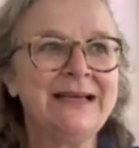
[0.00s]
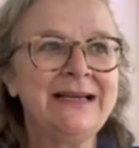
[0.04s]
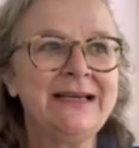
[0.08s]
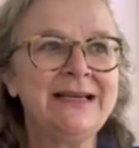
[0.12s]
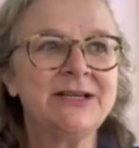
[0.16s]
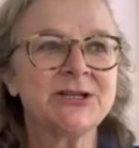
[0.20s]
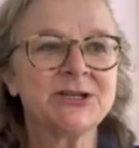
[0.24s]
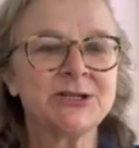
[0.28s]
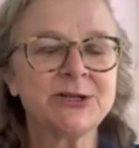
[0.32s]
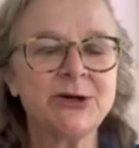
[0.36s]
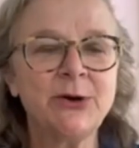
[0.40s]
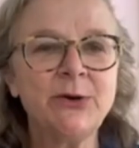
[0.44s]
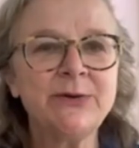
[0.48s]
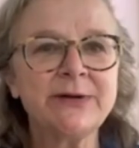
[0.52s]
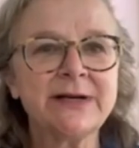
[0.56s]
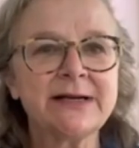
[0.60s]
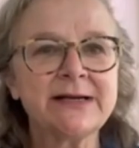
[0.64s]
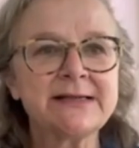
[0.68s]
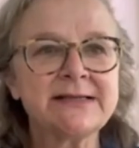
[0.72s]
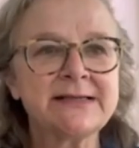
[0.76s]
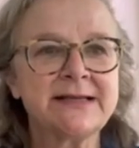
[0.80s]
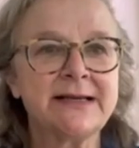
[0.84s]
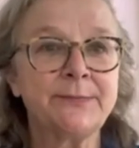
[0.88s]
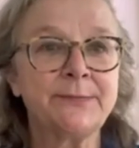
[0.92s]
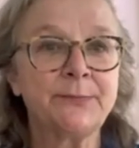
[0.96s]
He showed
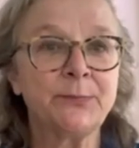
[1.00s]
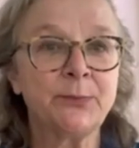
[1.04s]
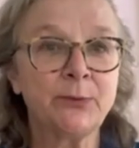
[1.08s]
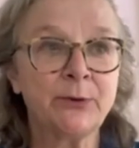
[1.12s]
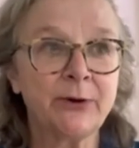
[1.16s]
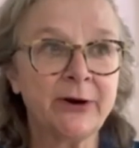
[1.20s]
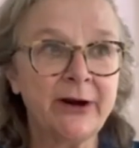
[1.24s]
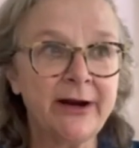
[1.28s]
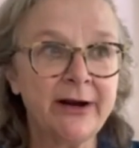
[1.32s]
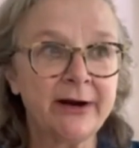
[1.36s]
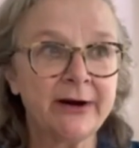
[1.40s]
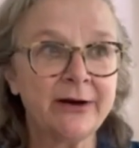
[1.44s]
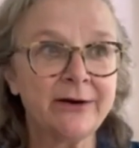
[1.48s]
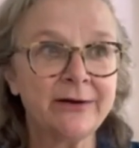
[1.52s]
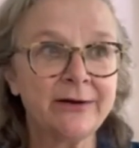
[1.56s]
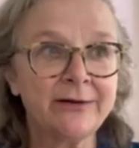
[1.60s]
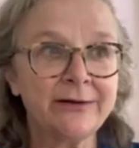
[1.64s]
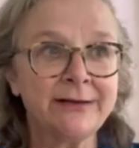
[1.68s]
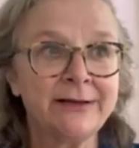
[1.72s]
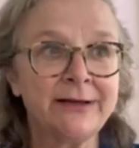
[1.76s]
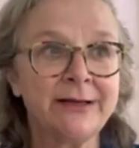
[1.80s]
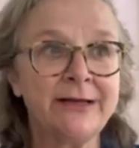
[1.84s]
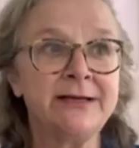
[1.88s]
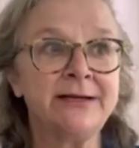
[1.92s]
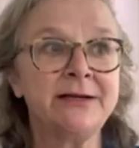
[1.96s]
us that prayer
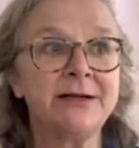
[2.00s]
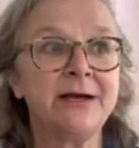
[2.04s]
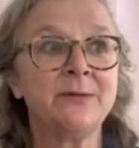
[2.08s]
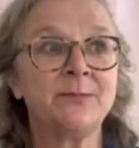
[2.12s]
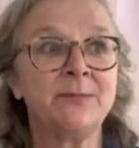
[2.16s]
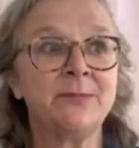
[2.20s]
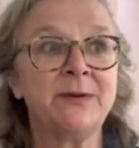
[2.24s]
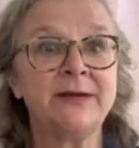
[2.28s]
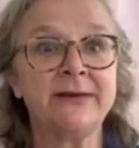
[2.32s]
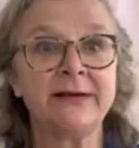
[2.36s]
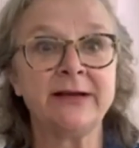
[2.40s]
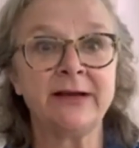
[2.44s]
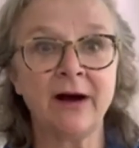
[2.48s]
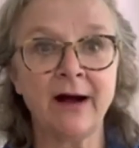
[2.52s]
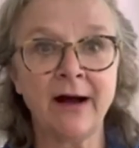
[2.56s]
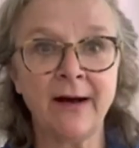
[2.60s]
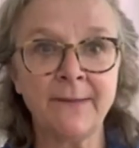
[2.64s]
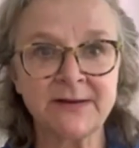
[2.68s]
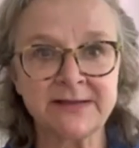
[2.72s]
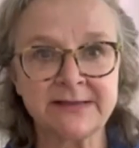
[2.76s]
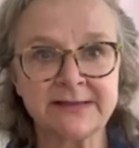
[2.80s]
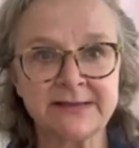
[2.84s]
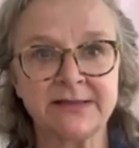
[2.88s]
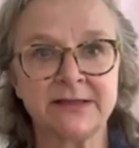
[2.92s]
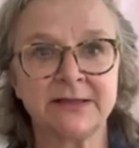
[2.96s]
need not be the
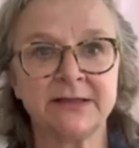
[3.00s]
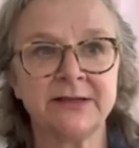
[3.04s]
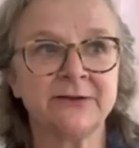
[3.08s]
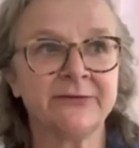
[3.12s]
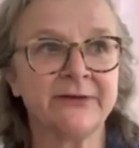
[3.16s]
opposite